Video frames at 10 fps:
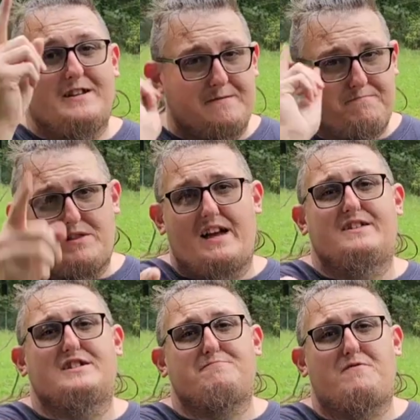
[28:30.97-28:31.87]
to play
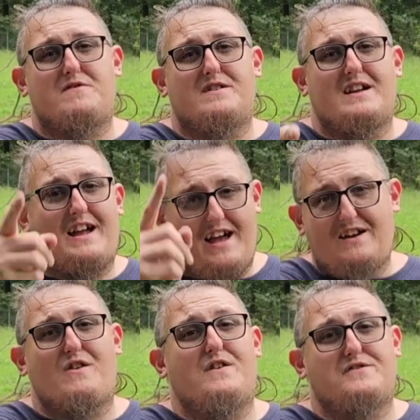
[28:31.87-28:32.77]
the sport
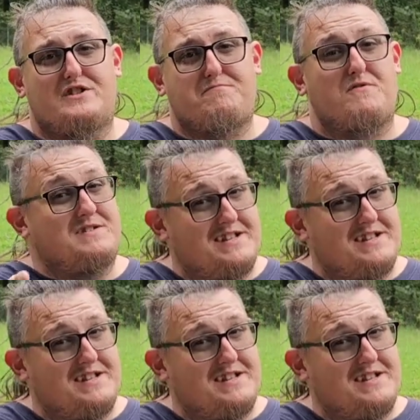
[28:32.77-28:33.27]
and grow the sport